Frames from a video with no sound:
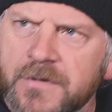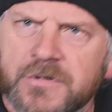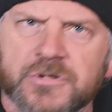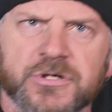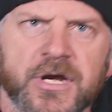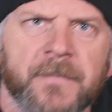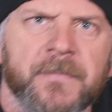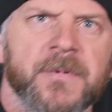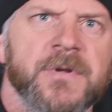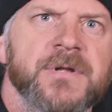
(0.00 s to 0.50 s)

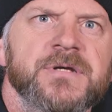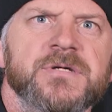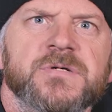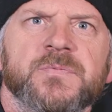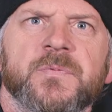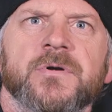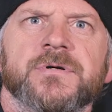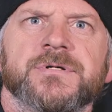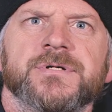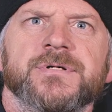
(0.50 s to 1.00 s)
Japanese
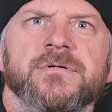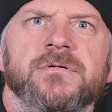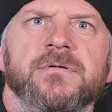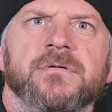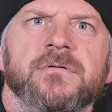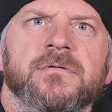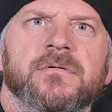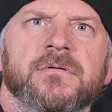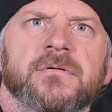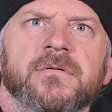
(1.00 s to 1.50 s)
person
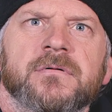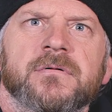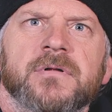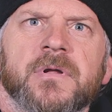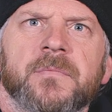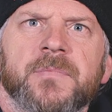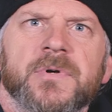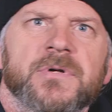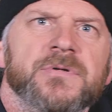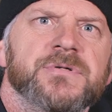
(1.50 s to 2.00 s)

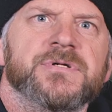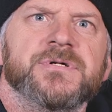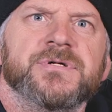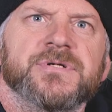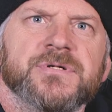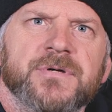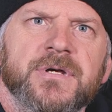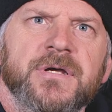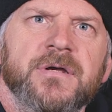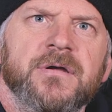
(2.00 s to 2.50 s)
that builds
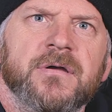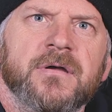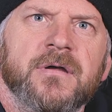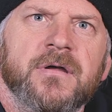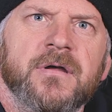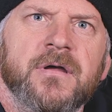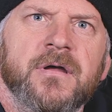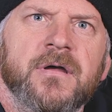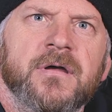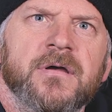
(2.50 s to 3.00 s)
Suzuki
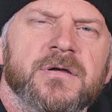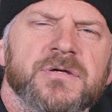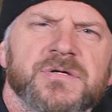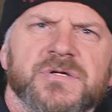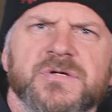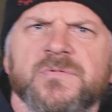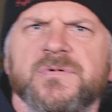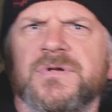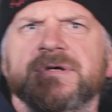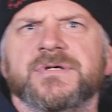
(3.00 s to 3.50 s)
is
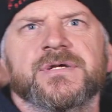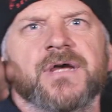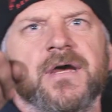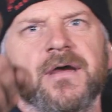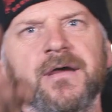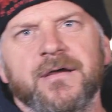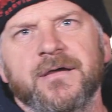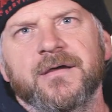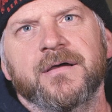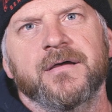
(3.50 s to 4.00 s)
soon to
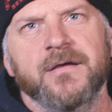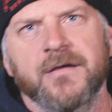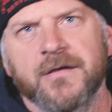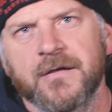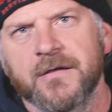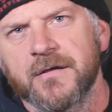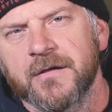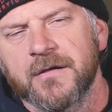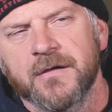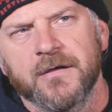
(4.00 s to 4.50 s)
say.
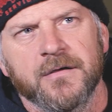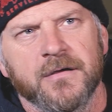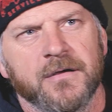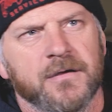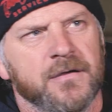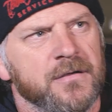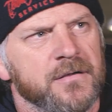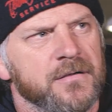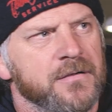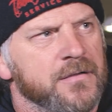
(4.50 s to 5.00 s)

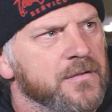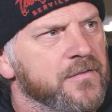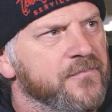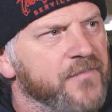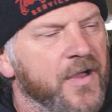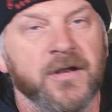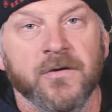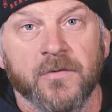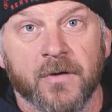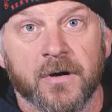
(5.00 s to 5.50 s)

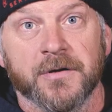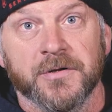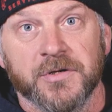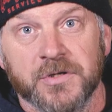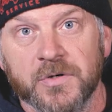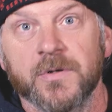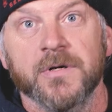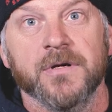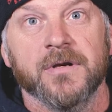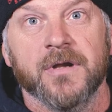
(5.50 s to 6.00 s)
If I knew how to
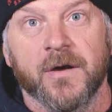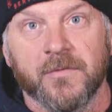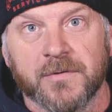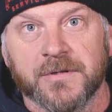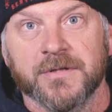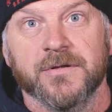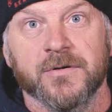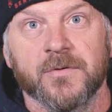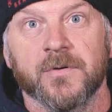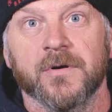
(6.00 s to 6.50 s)
do it, I
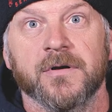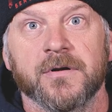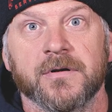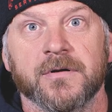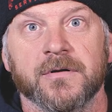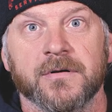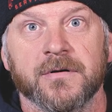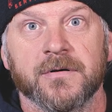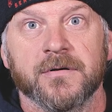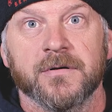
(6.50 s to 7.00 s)
would do it.
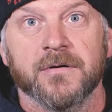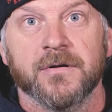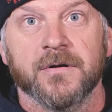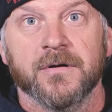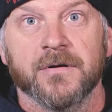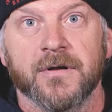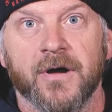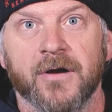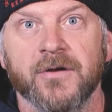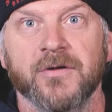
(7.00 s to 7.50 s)

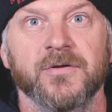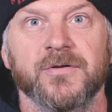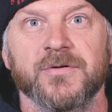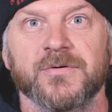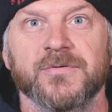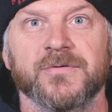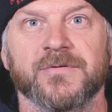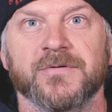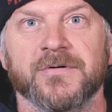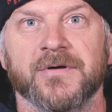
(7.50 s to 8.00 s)
How do you
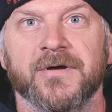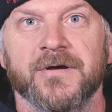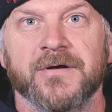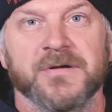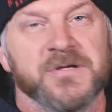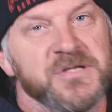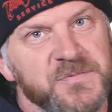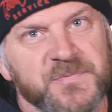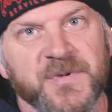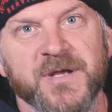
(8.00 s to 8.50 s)
do
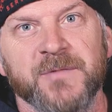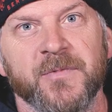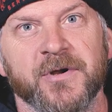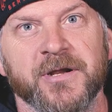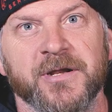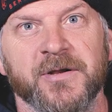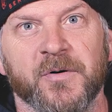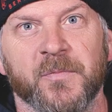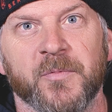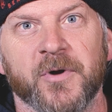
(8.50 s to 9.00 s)
speed
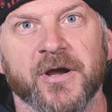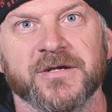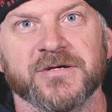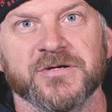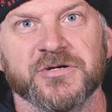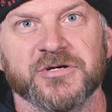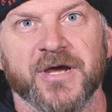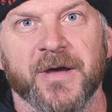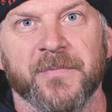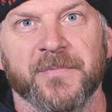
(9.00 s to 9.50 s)
money, no
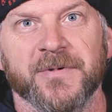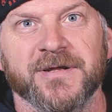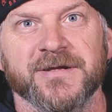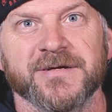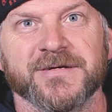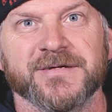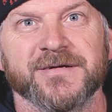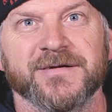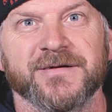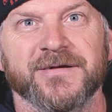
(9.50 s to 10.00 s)
brakes in
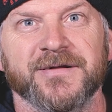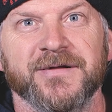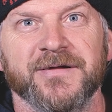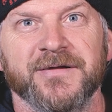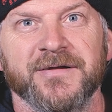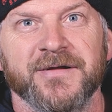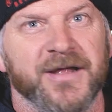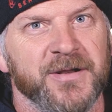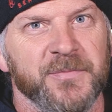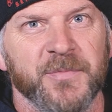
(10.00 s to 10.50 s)
Japanese?
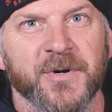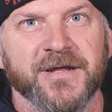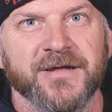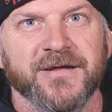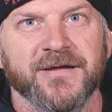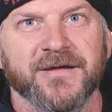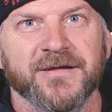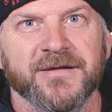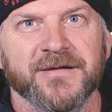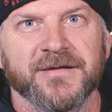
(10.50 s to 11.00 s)
Anybody?
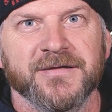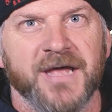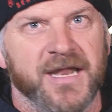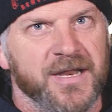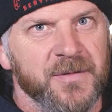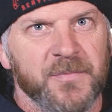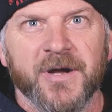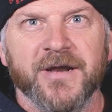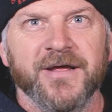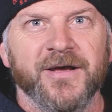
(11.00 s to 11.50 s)

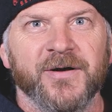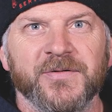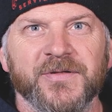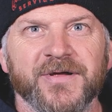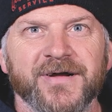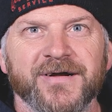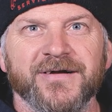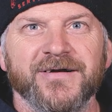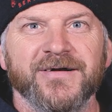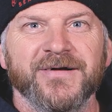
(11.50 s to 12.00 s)
Anybody out
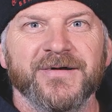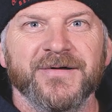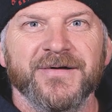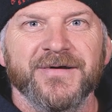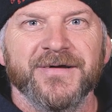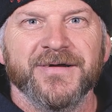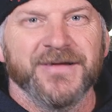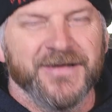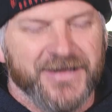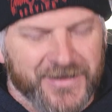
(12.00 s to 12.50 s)
there?
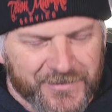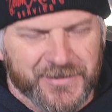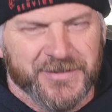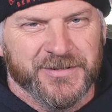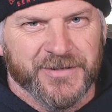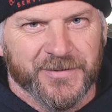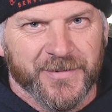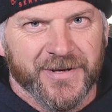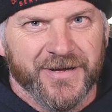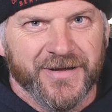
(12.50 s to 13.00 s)
Give it
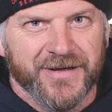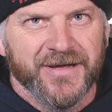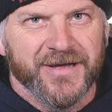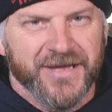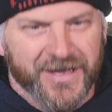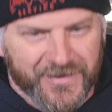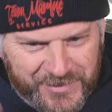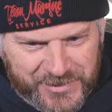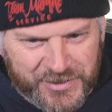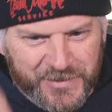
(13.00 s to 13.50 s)
to me.
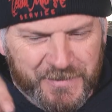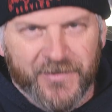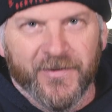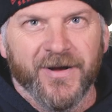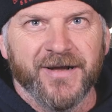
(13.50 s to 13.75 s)
give it to me